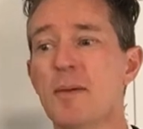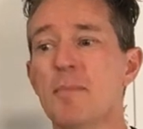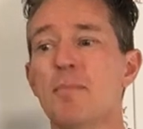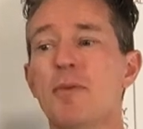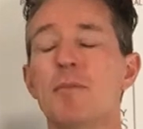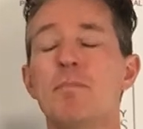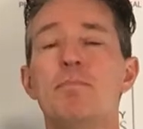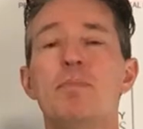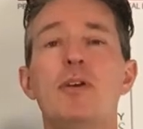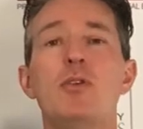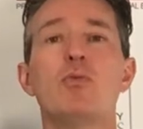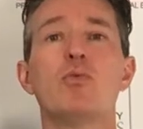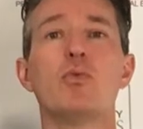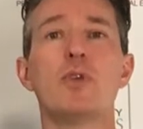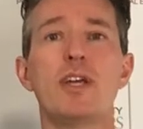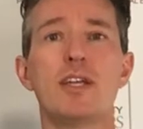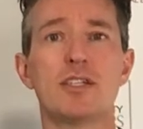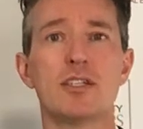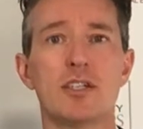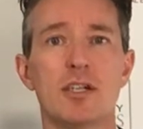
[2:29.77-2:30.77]
but be
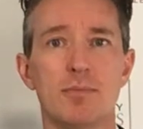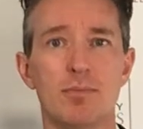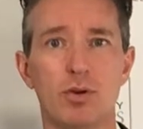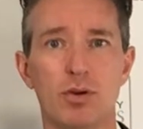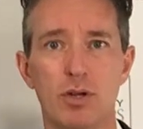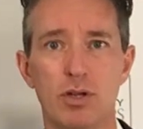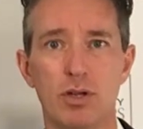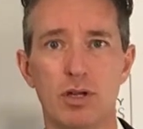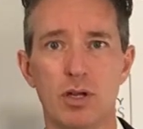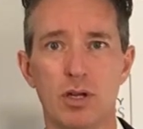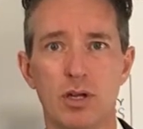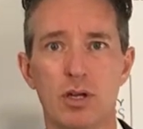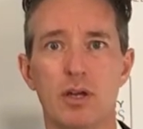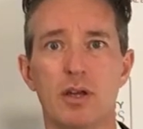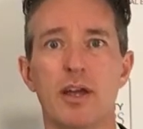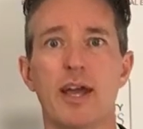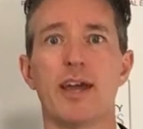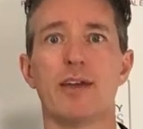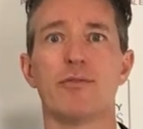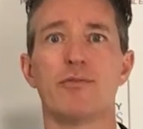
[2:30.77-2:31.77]
reasonable
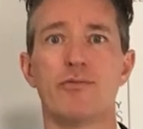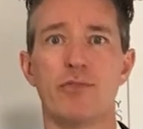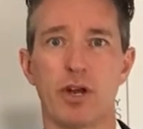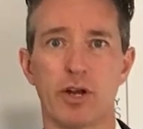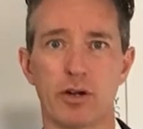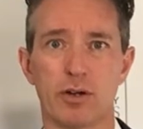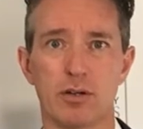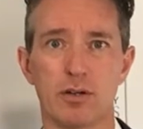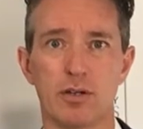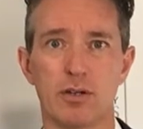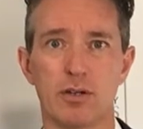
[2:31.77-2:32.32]
and fair.